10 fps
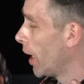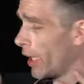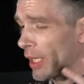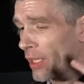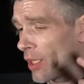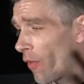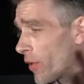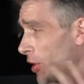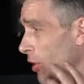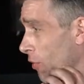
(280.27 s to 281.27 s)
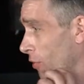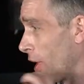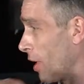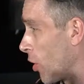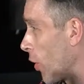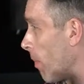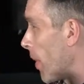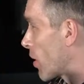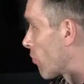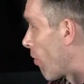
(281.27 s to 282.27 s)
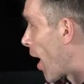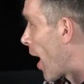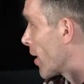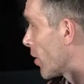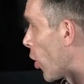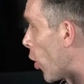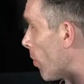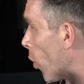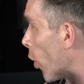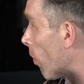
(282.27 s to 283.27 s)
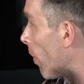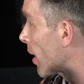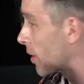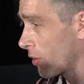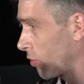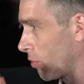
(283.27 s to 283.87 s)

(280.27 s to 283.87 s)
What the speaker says: And then, obviously, you've got the mist rising, the early morning mist.